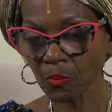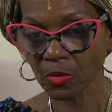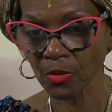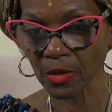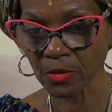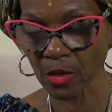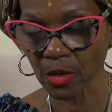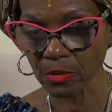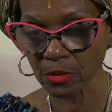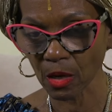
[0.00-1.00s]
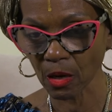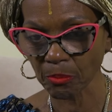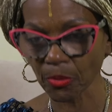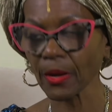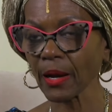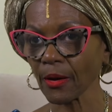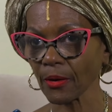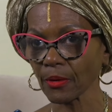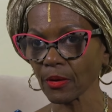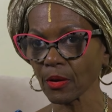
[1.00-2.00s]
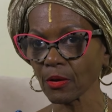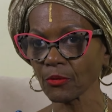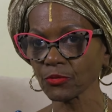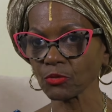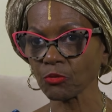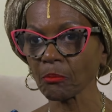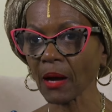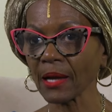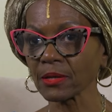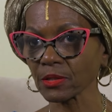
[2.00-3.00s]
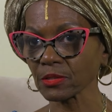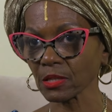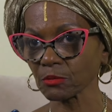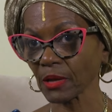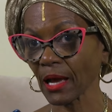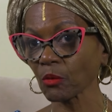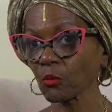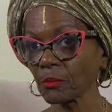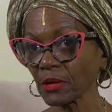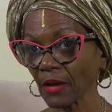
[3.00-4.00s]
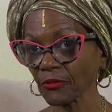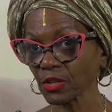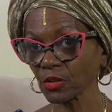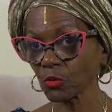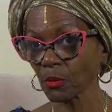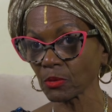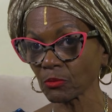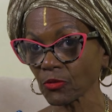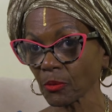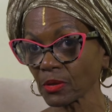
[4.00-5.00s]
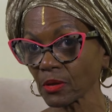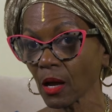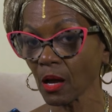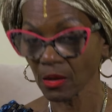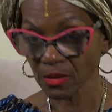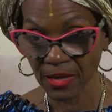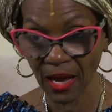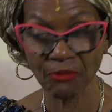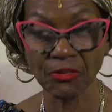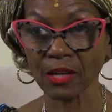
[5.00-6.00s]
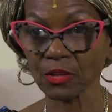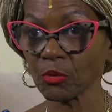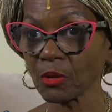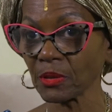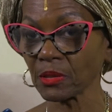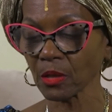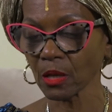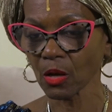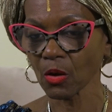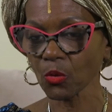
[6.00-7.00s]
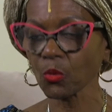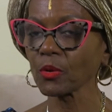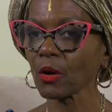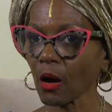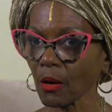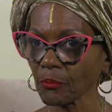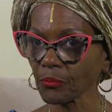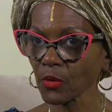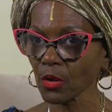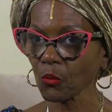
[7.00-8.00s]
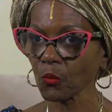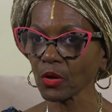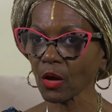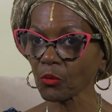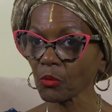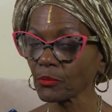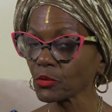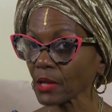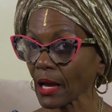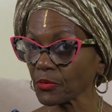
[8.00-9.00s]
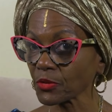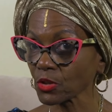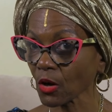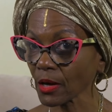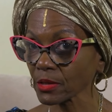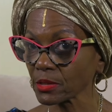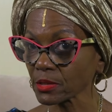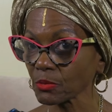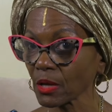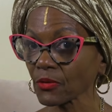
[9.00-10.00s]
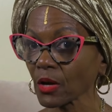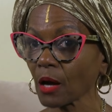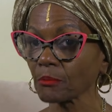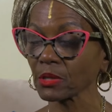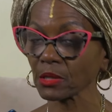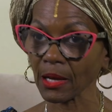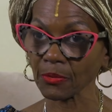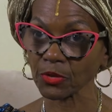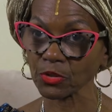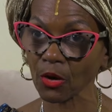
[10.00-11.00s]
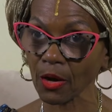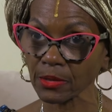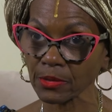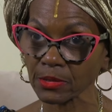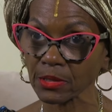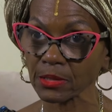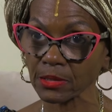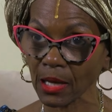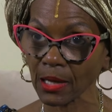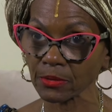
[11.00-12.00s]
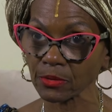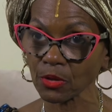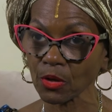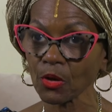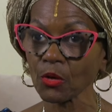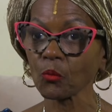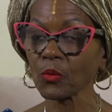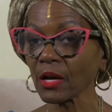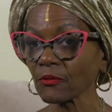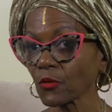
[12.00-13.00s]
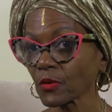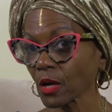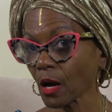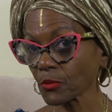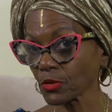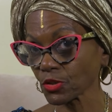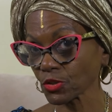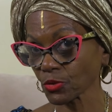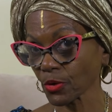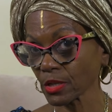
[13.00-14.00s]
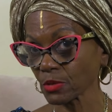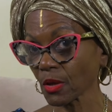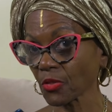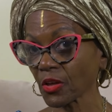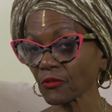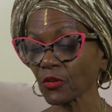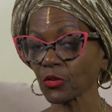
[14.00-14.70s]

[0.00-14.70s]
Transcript: there's a prayer to remind us as Black women, African women, for the Nile Valley women, who we are. We are the women who lighten the darkness. We have come to lighten the darkness. It is lightened. We have overcome the destroyers. We are there for